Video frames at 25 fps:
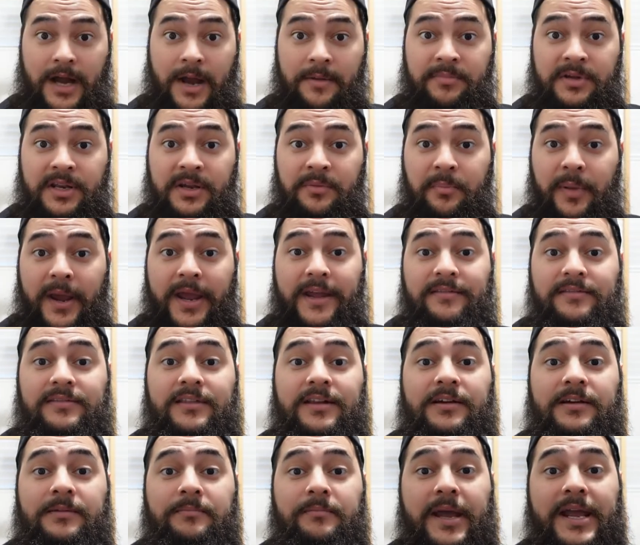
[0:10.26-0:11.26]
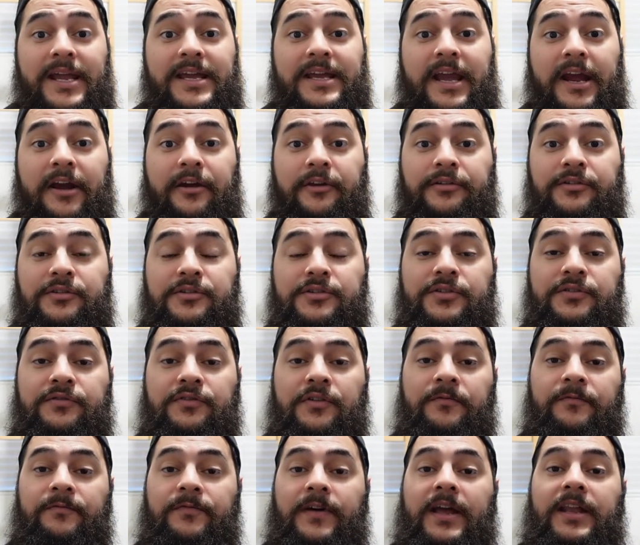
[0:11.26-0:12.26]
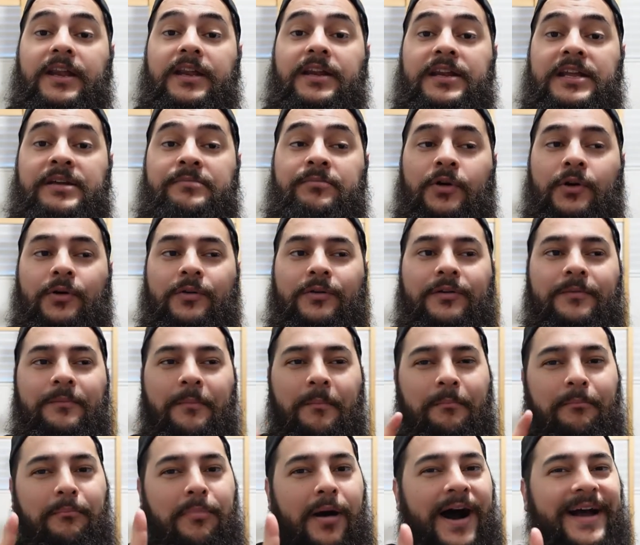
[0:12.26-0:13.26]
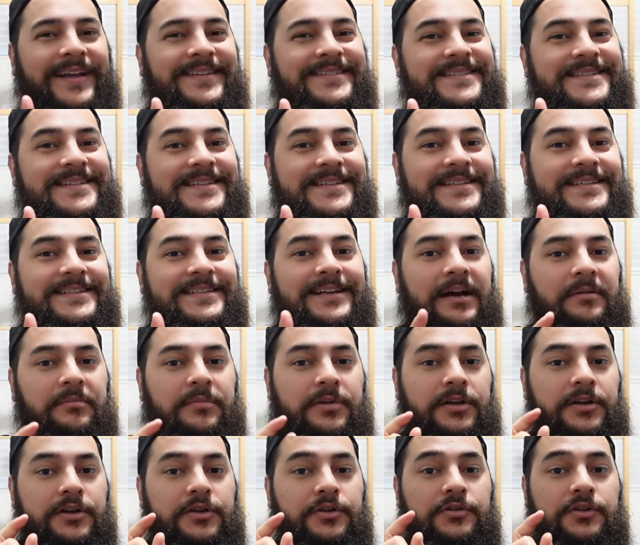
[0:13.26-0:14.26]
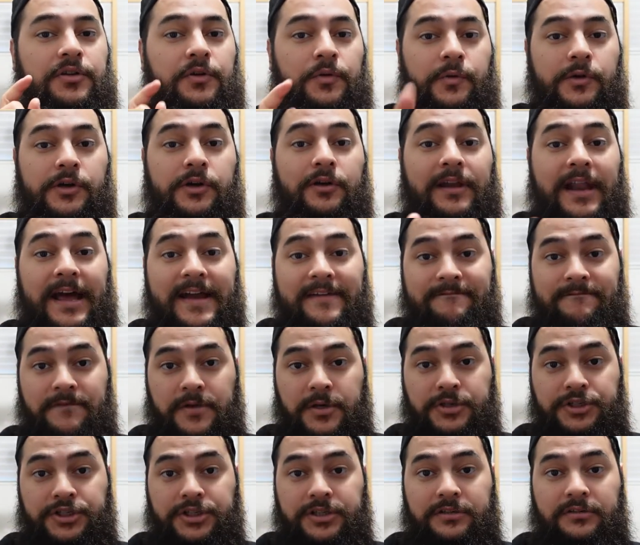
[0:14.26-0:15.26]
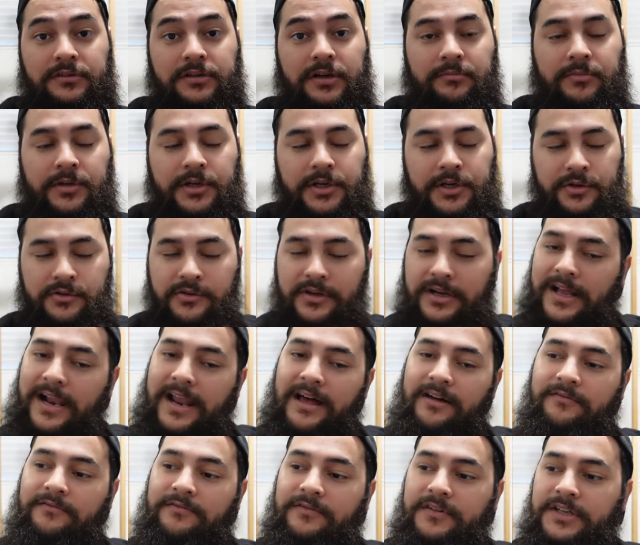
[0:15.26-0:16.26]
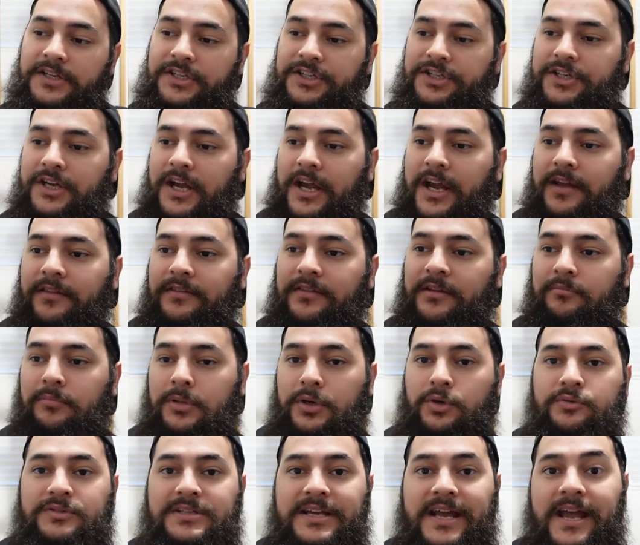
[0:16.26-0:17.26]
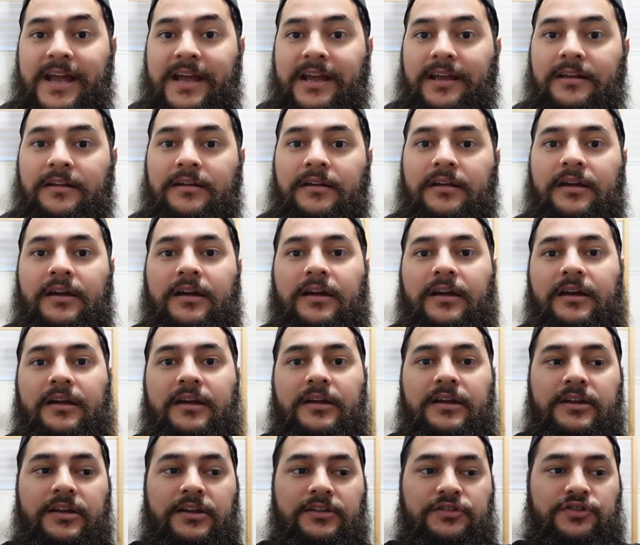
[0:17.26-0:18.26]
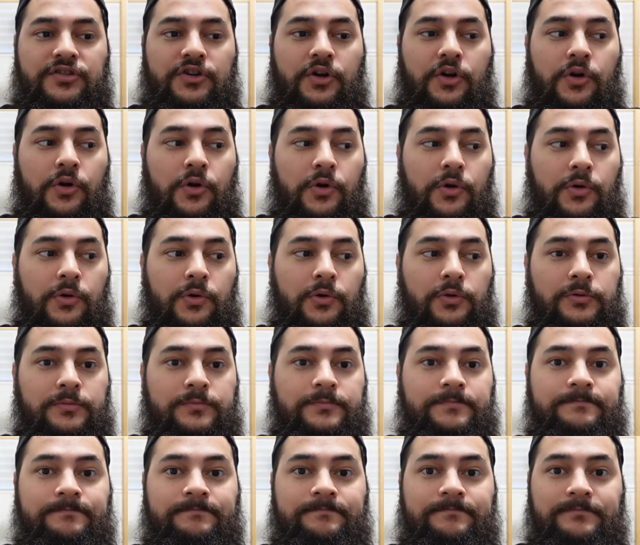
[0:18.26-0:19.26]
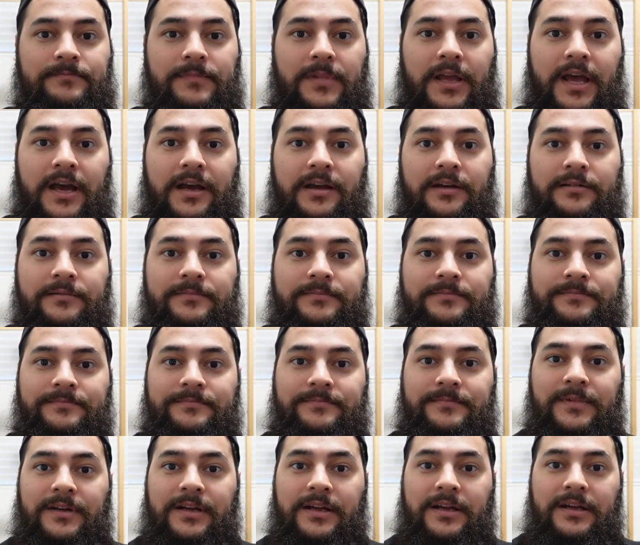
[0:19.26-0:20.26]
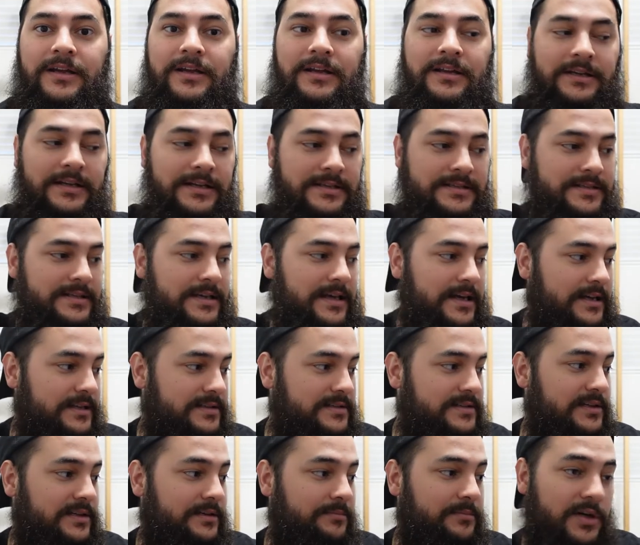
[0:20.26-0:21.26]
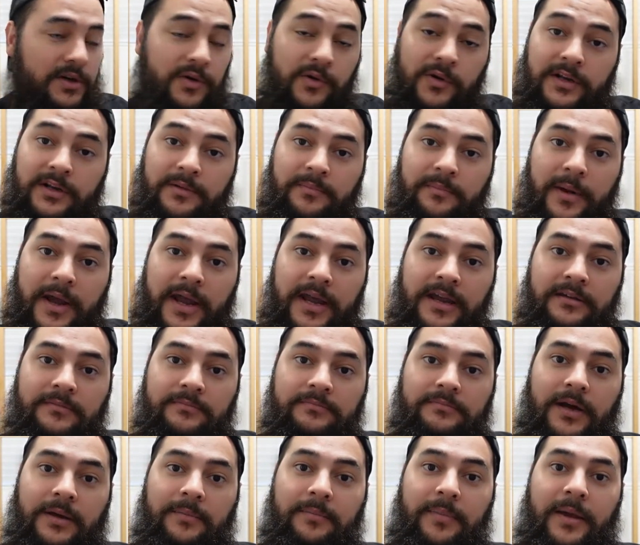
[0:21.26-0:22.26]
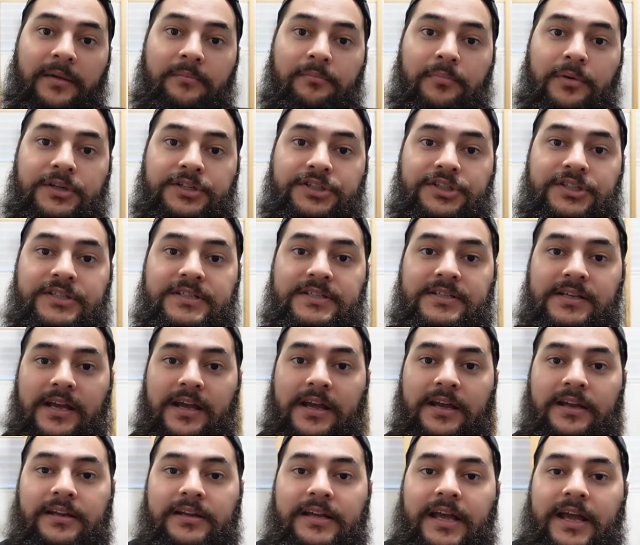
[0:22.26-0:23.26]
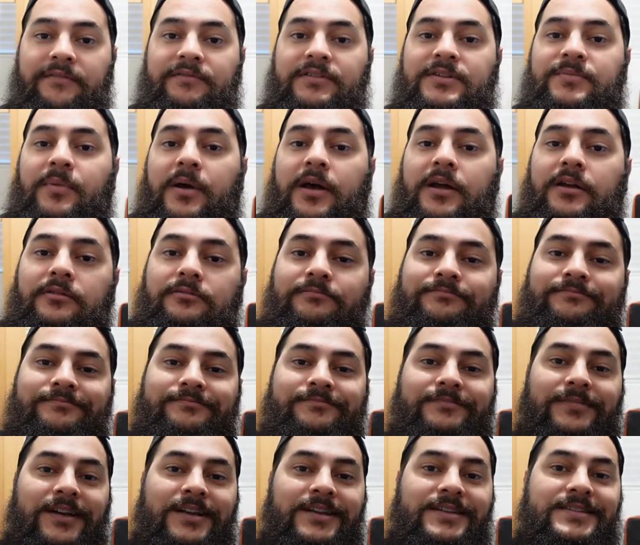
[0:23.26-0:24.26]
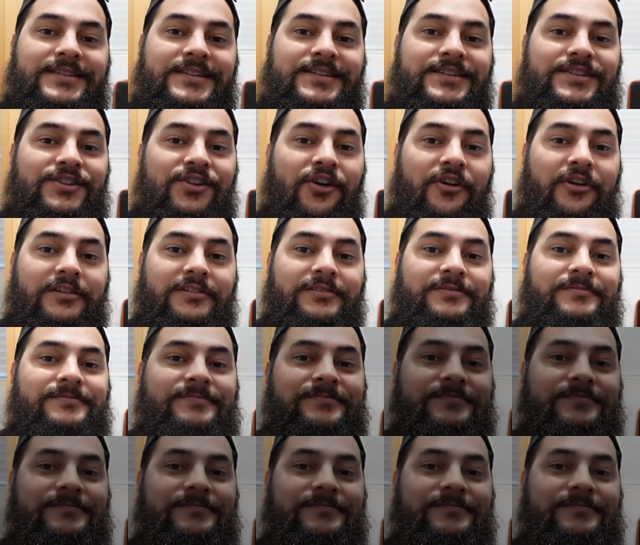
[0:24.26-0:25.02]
I'm gonna paint the main characters from Finding Nemo, but I'm gonna do the real life version. I'm gonna do the clownfish and the blue tang. So yeah, let's get some acrylic paint, my paintbrushes, and a canvas panel, and let's get started.